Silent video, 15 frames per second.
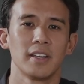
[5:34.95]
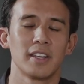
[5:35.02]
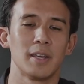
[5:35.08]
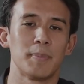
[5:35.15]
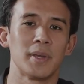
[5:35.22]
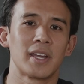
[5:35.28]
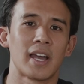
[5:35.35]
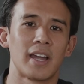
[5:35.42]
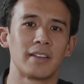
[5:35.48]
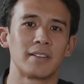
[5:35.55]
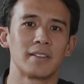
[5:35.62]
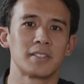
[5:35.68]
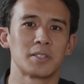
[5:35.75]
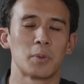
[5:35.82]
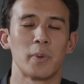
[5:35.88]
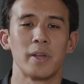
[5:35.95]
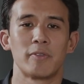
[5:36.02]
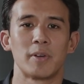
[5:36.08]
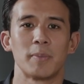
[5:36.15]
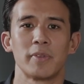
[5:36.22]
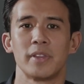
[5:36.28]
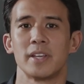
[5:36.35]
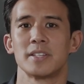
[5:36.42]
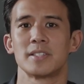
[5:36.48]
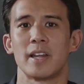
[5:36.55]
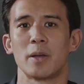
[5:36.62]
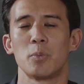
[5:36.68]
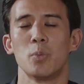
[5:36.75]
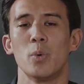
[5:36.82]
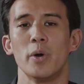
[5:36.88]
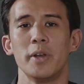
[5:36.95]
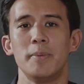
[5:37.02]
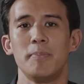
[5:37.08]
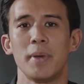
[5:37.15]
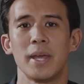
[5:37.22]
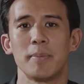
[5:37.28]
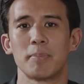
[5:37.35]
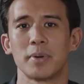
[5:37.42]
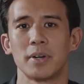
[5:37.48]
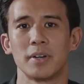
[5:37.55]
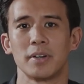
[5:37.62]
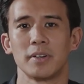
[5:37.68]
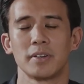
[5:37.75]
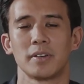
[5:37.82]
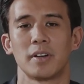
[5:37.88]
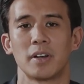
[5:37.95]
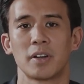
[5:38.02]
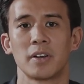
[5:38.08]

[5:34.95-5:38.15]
Keeping candles away from things like wood, paper, or